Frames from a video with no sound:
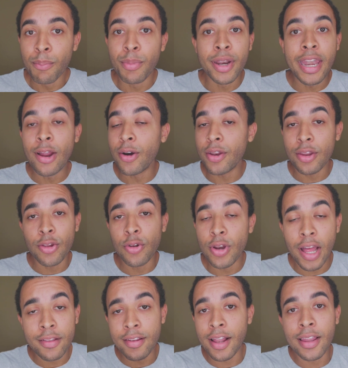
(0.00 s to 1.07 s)
But don't you're
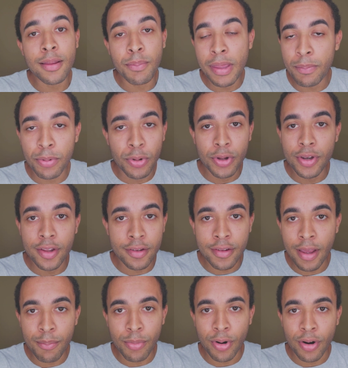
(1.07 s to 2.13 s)
not telling people in
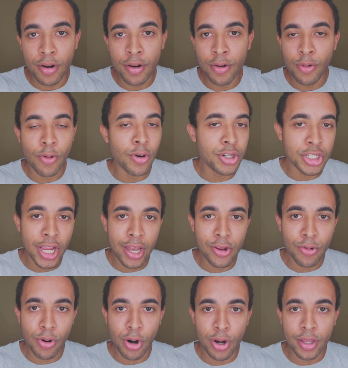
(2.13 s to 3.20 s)
December or
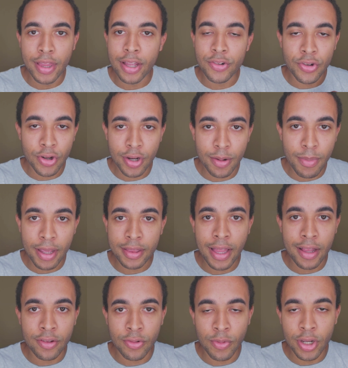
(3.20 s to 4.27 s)
January that you're going to make
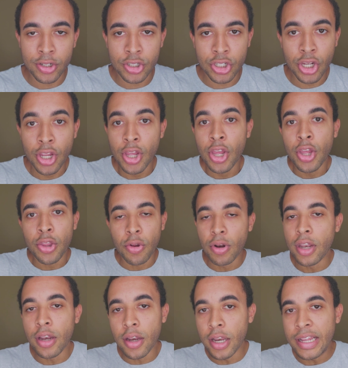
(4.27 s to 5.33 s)
that switch.
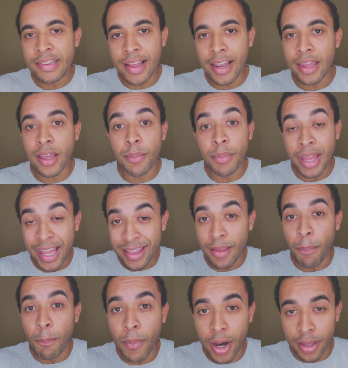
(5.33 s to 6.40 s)
You're literally telling them in
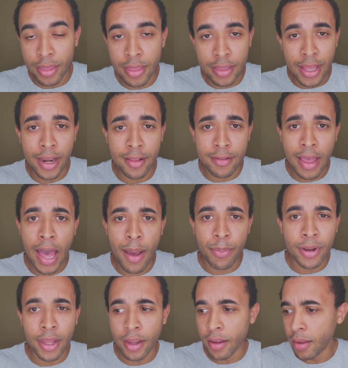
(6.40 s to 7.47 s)
the month that it's
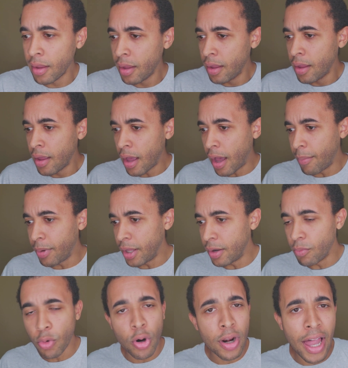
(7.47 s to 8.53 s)
happening. I
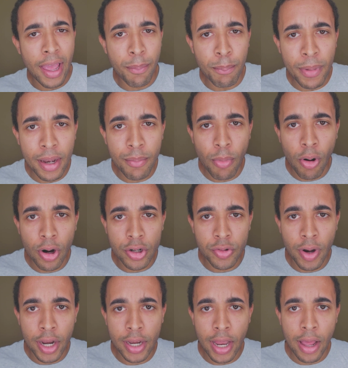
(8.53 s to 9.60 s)
mean, we're like
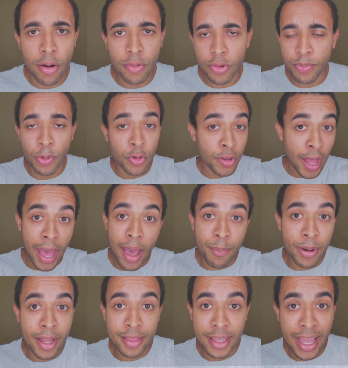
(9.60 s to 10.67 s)
mid-March right now. It's supposed to
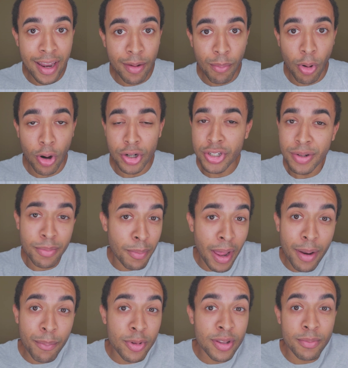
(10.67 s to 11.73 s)
happen at the end of March. It
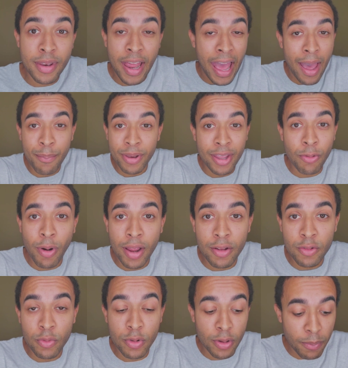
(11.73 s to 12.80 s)
might have been happening
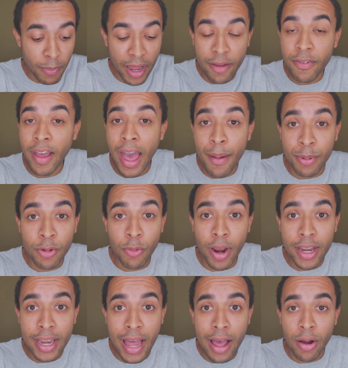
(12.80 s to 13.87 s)
might have happened
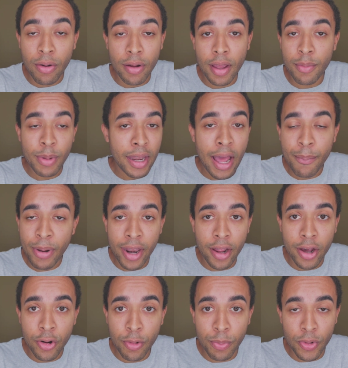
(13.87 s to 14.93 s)
right now. I mean, I'm not
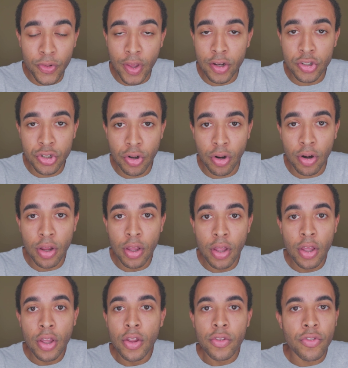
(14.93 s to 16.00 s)
100% sure.
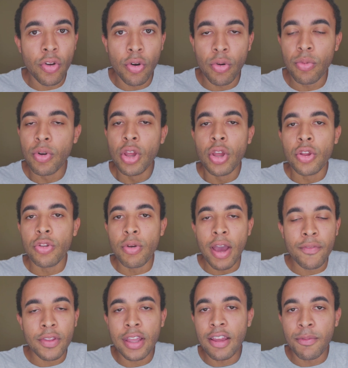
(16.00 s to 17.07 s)
So you
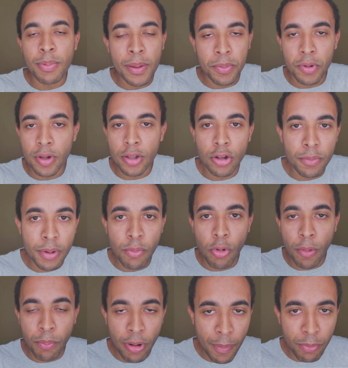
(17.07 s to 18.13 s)
have to give people a little bit
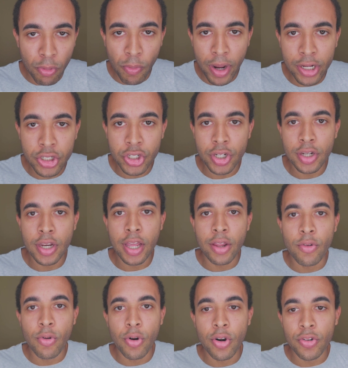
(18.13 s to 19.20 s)
more preparation
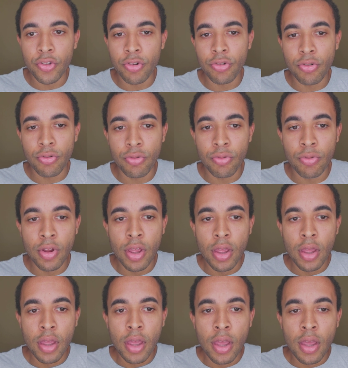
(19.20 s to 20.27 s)
in order to
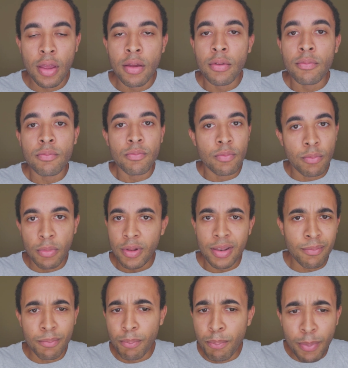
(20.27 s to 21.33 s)

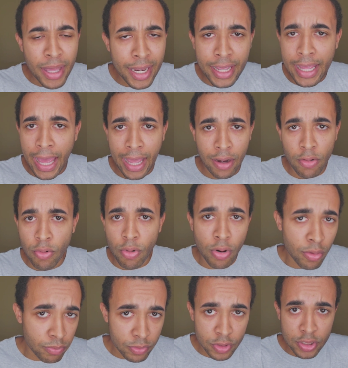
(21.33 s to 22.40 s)
mitigate
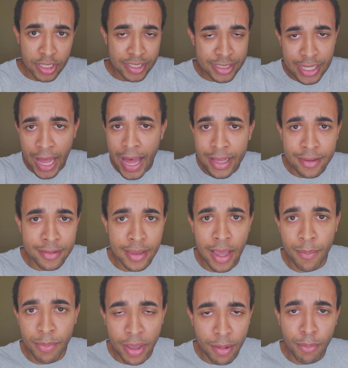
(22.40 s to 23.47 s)
or to
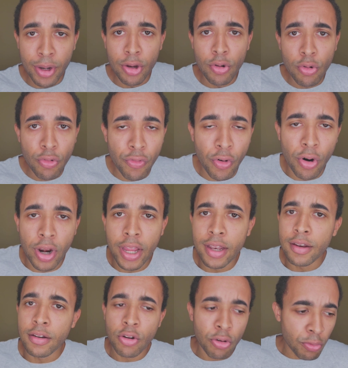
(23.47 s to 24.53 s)
sidestep and maneuver
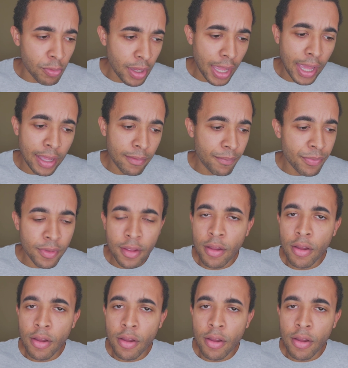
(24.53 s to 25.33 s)
and create